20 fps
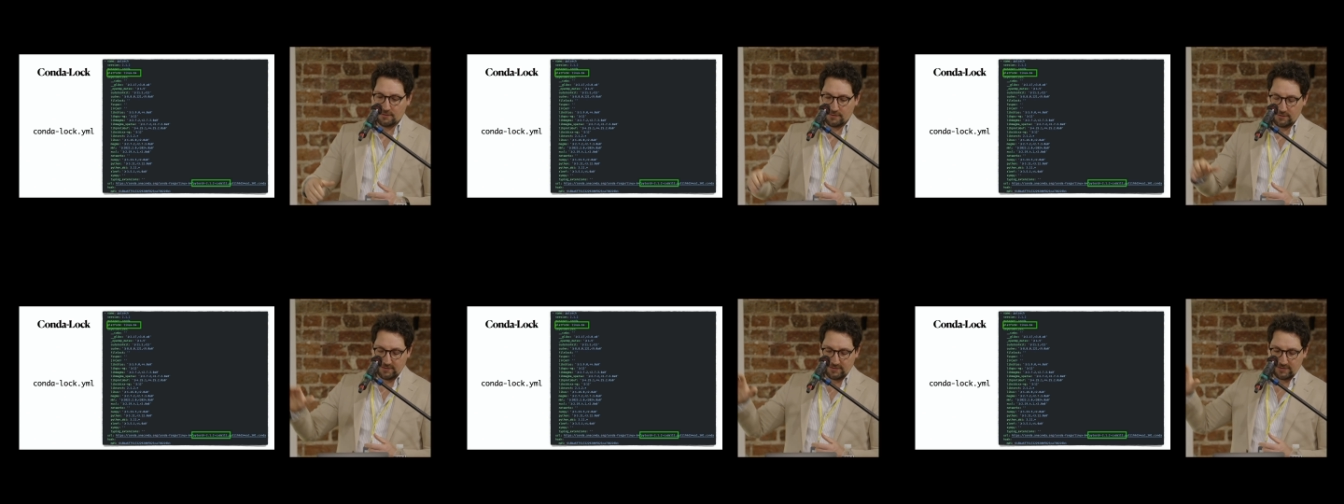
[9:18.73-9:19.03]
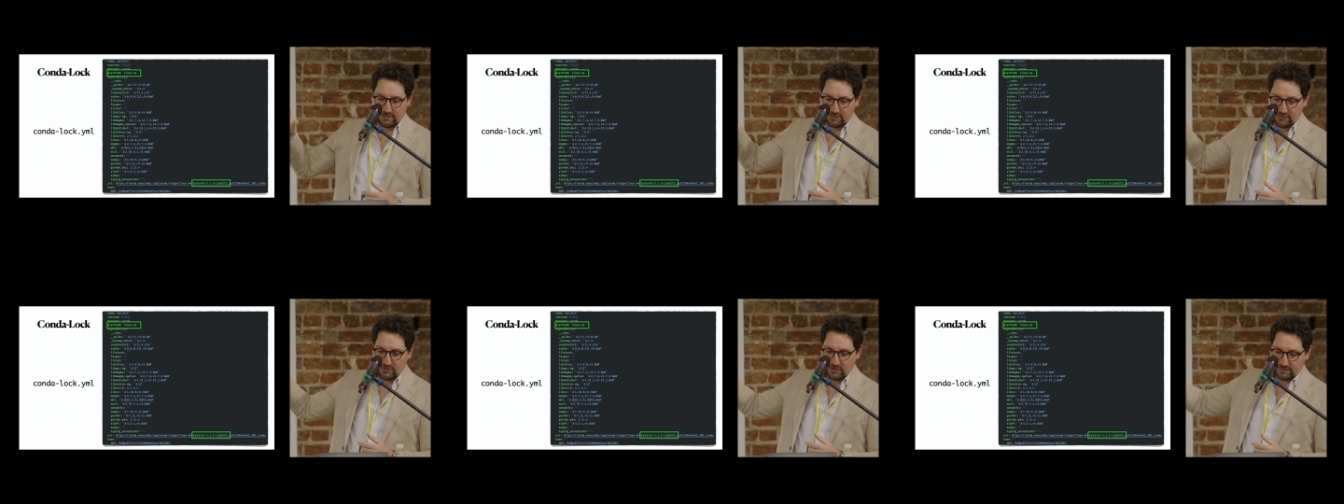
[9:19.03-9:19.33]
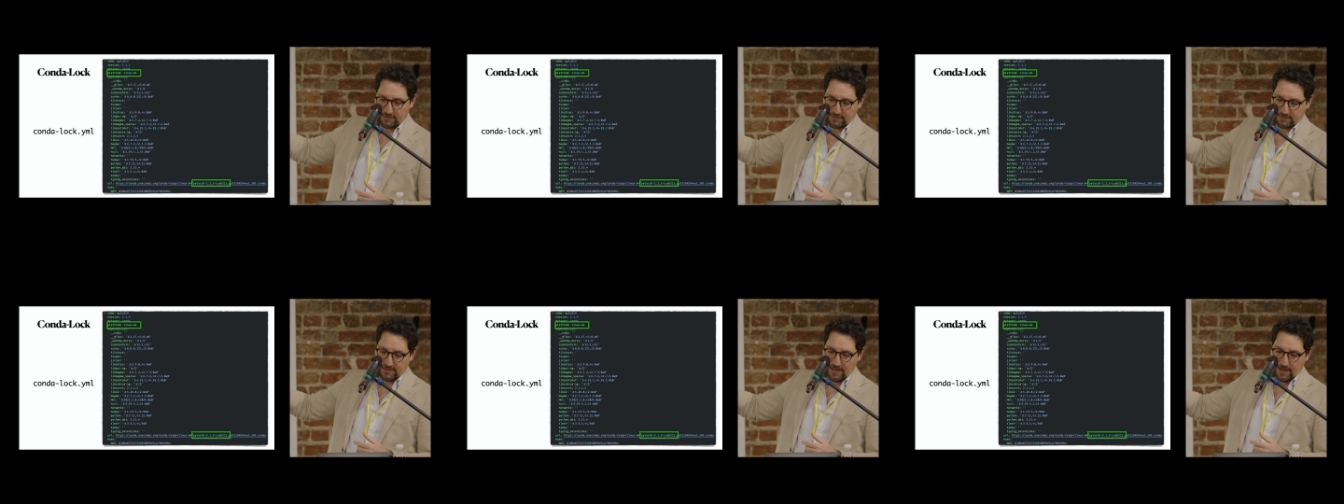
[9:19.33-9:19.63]
this is
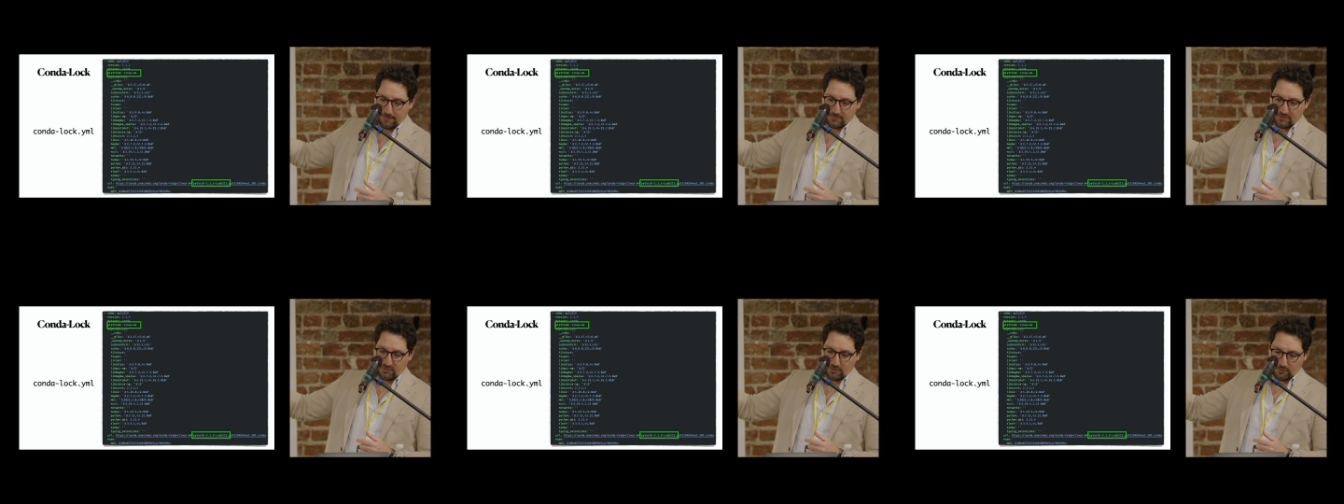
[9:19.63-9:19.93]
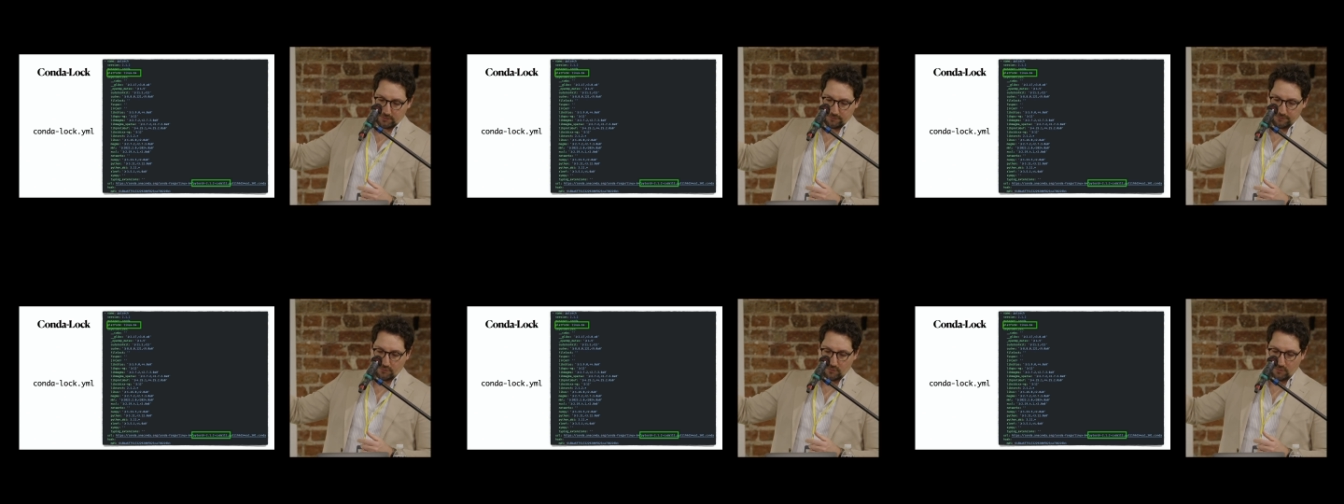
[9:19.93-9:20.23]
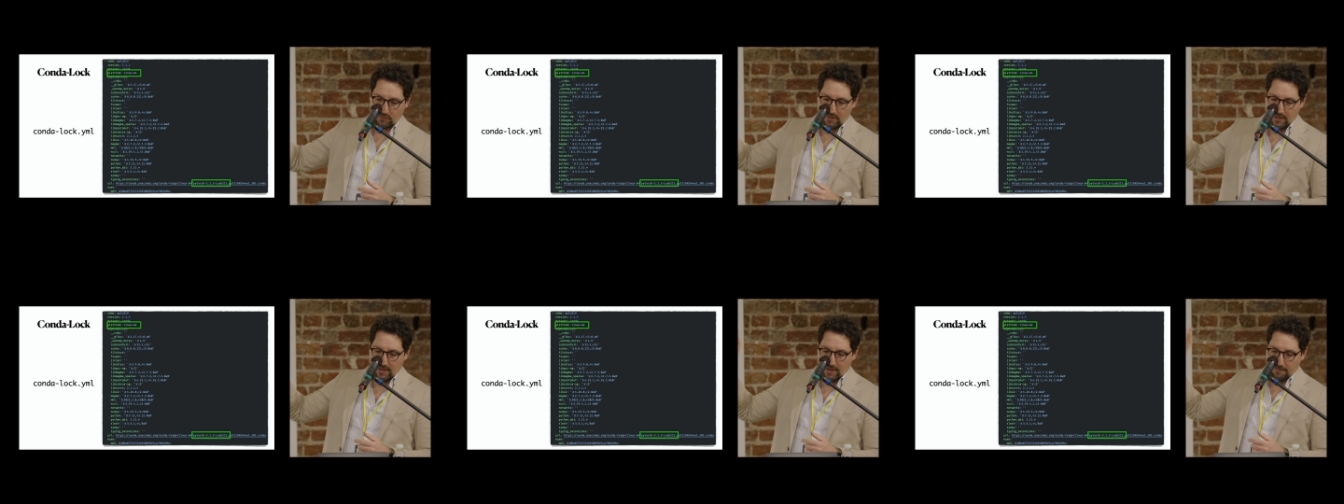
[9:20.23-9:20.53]
just a snapshot
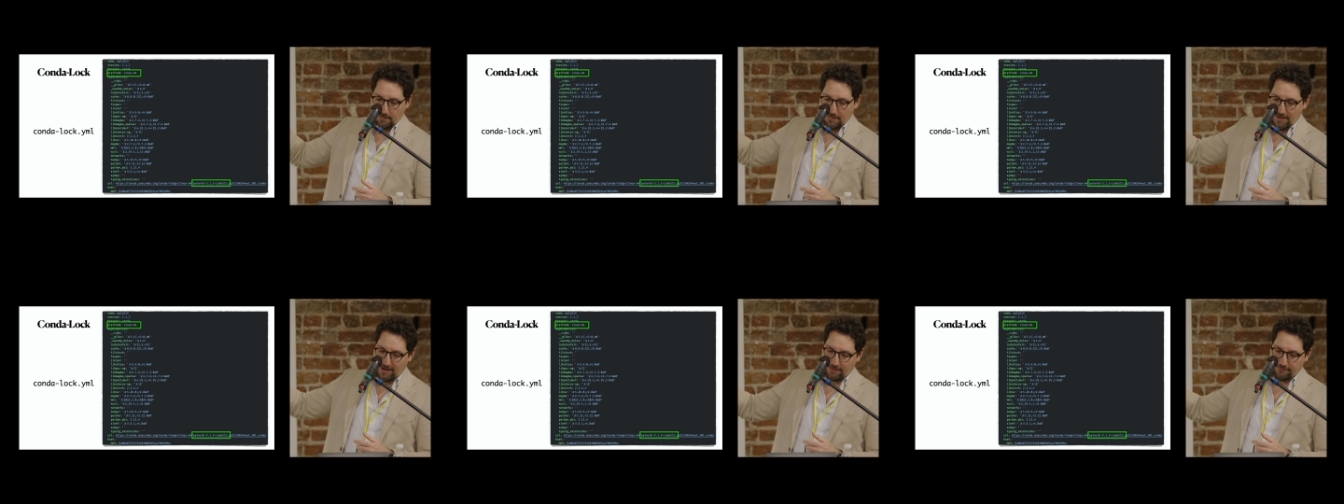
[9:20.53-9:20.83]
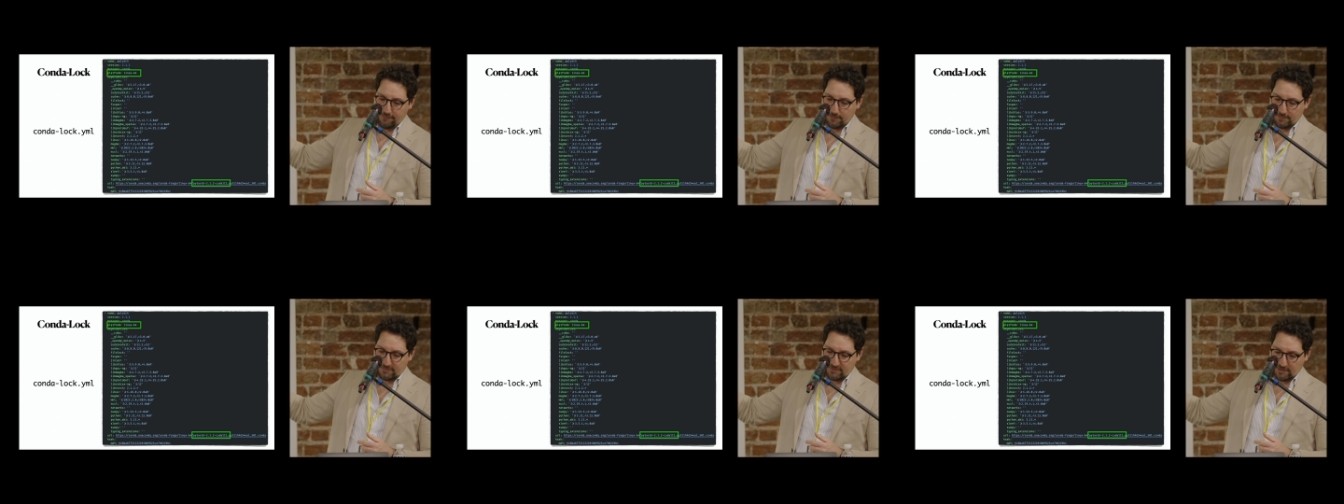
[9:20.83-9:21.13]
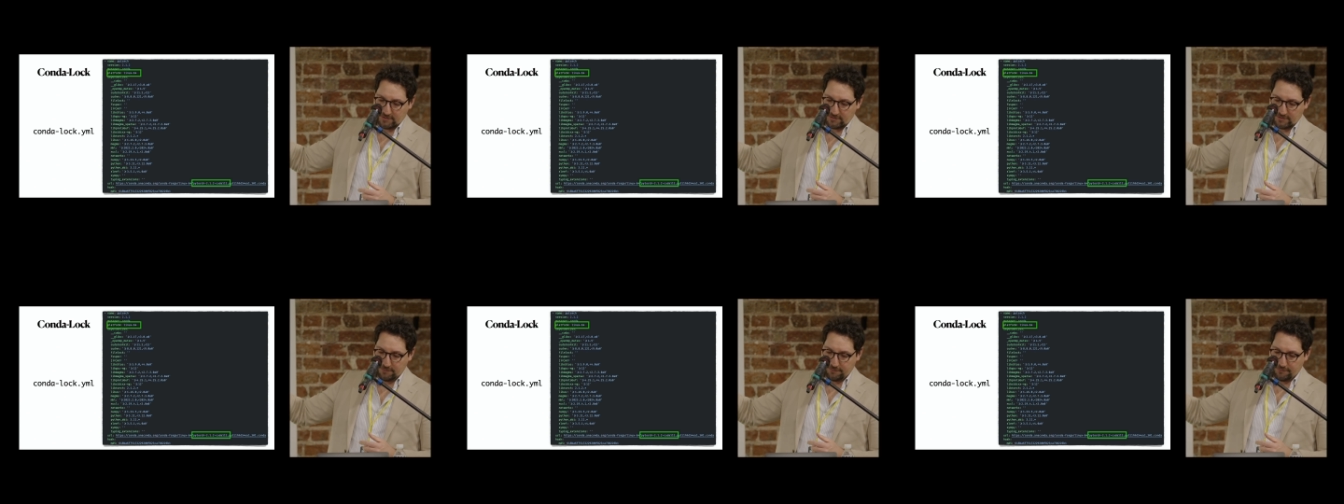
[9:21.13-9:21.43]
for Platform
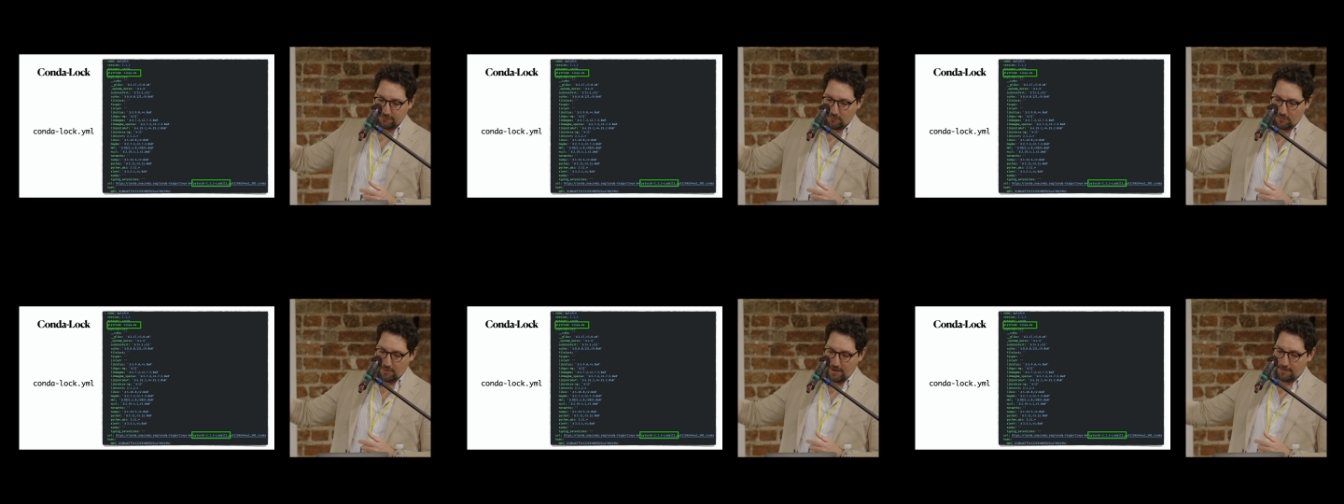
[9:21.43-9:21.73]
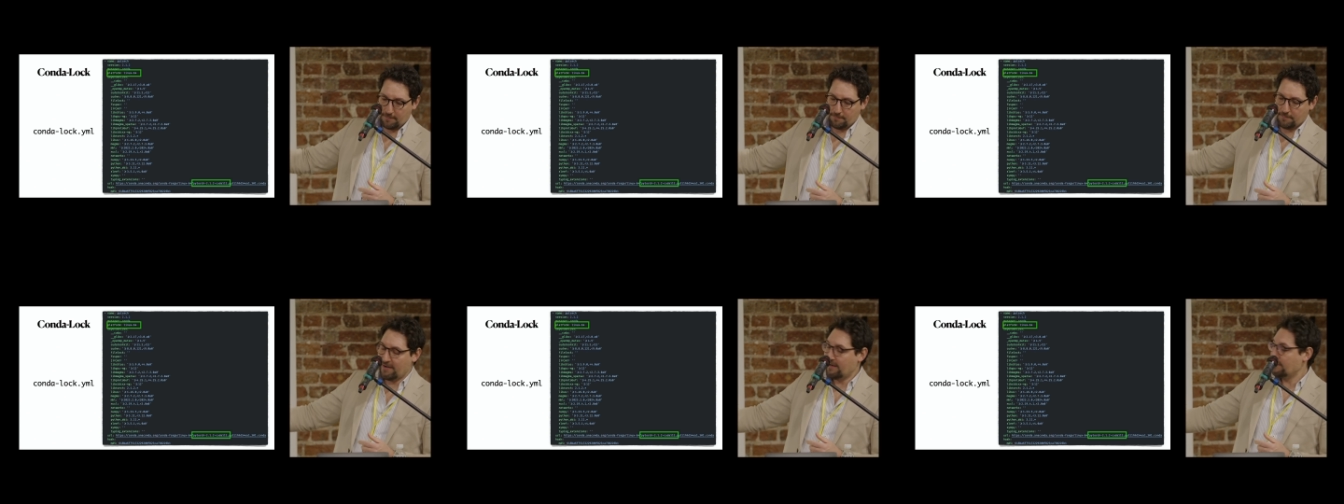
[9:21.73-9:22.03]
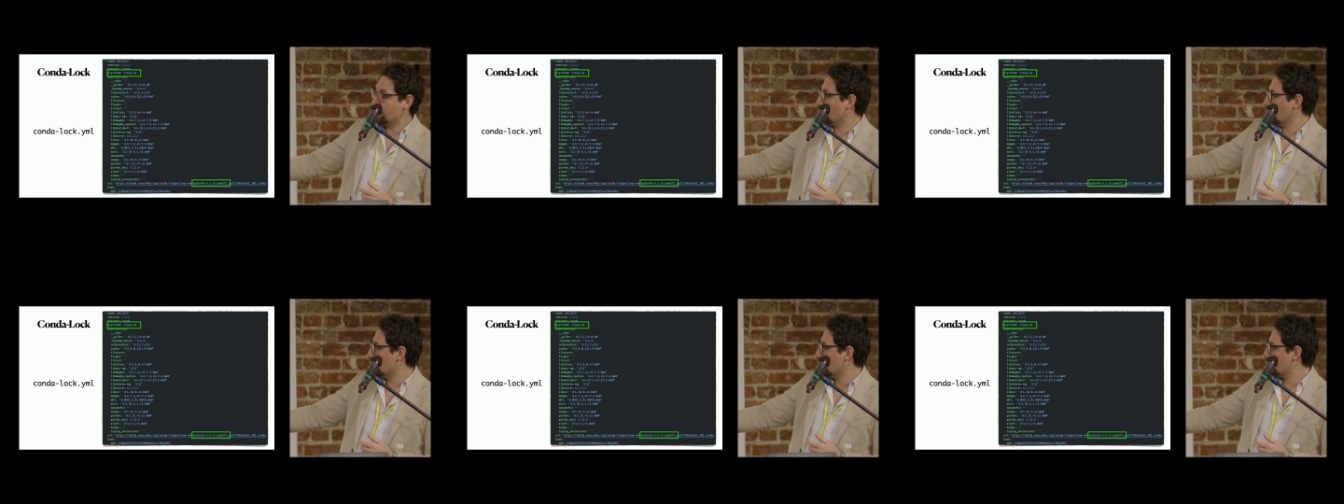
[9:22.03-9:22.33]
64 and
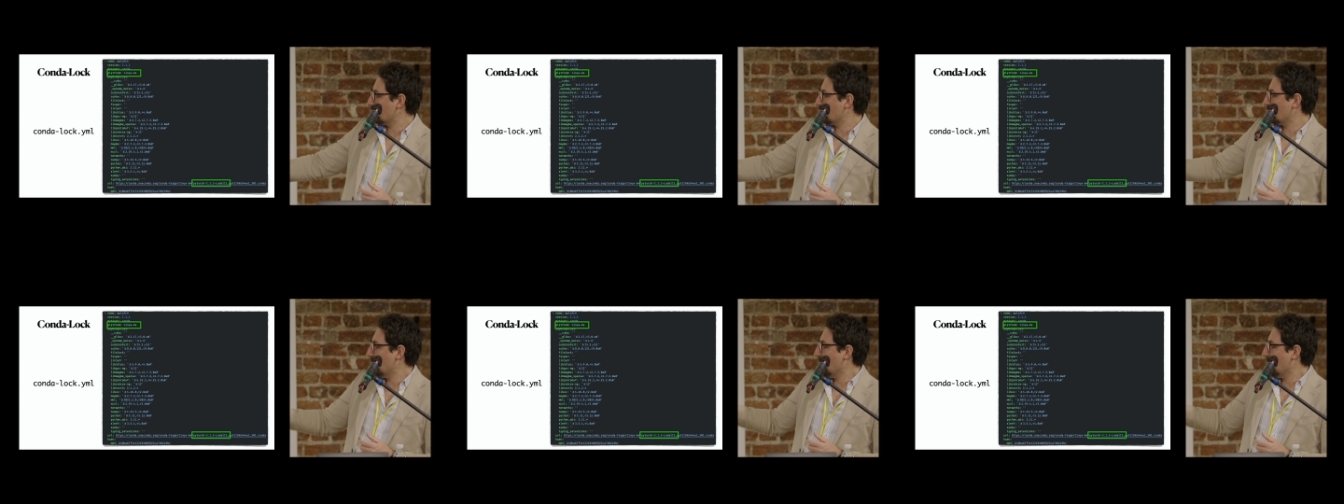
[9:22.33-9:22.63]
PyTorch.